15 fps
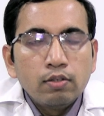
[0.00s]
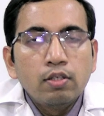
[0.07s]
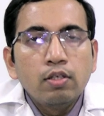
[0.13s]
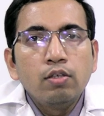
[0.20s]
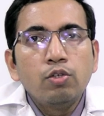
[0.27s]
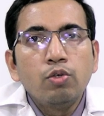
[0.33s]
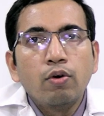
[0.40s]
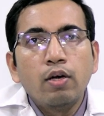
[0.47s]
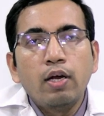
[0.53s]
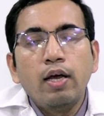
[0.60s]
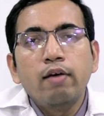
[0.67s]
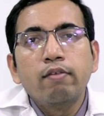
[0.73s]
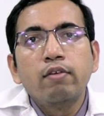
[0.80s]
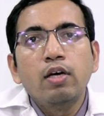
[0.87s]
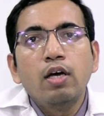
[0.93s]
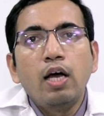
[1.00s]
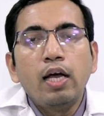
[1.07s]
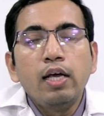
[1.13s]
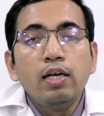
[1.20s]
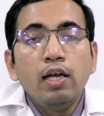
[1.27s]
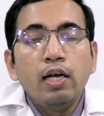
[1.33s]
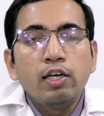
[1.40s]
then you have a
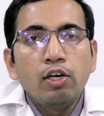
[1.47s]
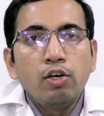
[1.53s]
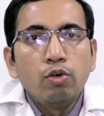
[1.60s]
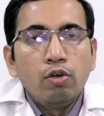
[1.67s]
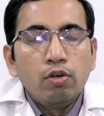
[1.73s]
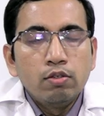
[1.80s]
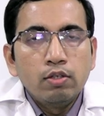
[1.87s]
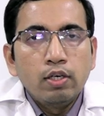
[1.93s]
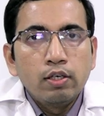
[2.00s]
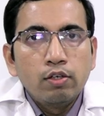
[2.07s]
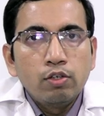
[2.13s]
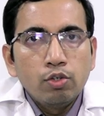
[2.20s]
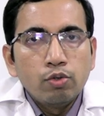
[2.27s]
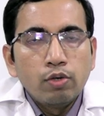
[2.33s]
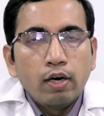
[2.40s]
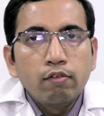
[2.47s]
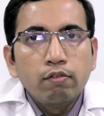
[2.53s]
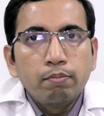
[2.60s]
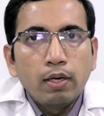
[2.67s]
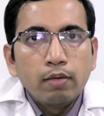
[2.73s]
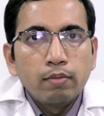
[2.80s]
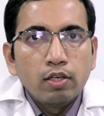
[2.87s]
high likelihood that you
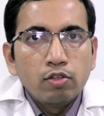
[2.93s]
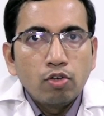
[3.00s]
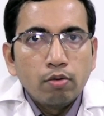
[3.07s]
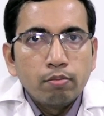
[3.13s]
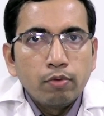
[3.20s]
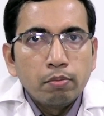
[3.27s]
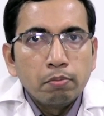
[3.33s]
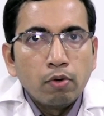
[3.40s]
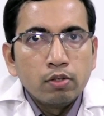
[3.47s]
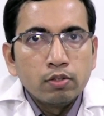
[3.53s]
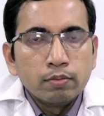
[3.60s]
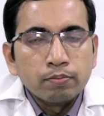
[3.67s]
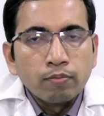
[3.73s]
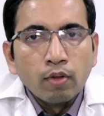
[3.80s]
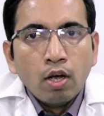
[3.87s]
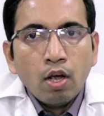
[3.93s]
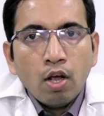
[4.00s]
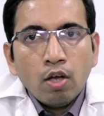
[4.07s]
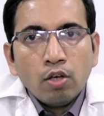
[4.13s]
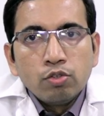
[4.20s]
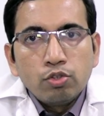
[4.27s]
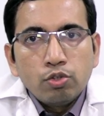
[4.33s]
have pulmonary thromboembolism
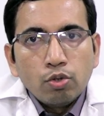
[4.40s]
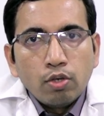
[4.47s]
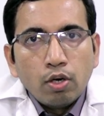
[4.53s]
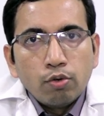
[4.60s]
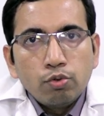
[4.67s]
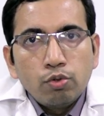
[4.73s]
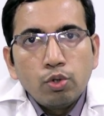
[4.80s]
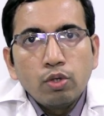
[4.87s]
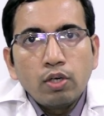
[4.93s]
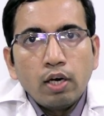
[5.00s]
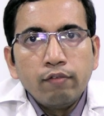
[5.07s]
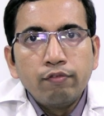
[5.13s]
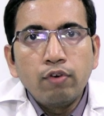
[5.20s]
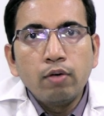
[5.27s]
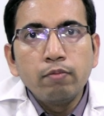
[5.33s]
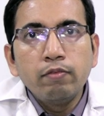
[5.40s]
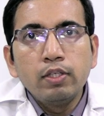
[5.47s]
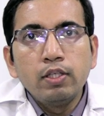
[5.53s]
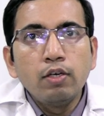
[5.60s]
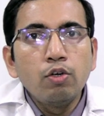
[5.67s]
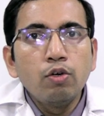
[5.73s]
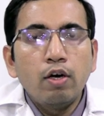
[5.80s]
so now to confirm
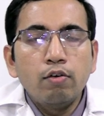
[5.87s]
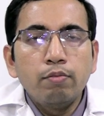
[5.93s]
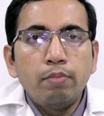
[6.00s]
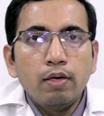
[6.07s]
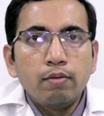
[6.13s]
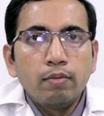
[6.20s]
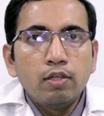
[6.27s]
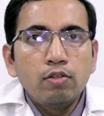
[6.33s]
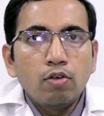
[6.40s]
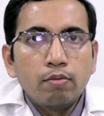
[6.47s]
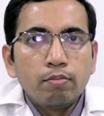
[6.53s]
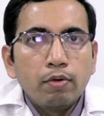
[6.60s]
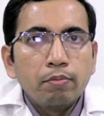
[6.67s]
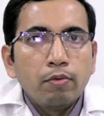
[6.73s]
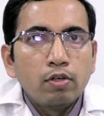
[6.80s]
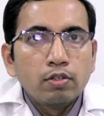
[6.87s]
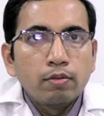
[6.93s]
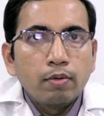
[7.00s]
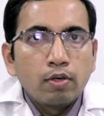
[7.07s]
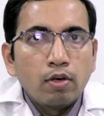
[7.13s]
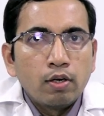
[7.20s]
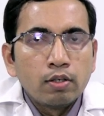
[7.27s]
whether you have pulmonary
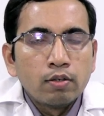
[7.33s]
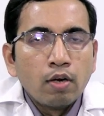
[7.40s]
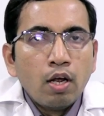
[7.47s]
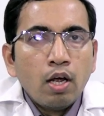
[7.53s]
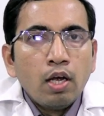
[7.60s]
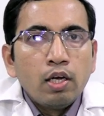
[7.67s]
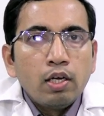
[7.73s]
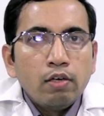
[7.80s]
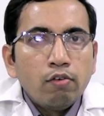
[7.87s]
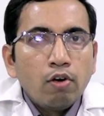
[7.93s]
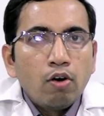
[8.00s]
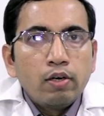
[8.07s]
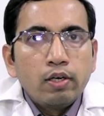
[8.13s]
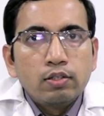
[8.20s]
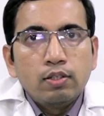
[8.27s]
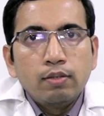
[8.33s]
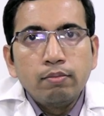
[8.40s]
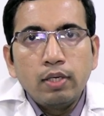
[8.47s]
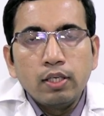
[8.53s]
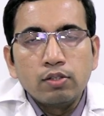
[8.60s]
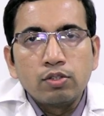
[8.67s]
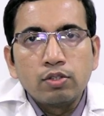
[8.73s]
thromboembolism or not you will order
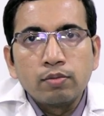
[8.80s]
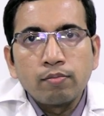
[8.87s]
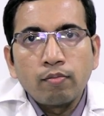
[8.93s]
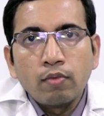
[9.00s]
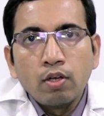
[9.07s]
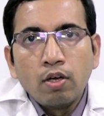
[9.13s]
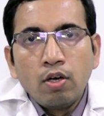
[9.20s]
some tests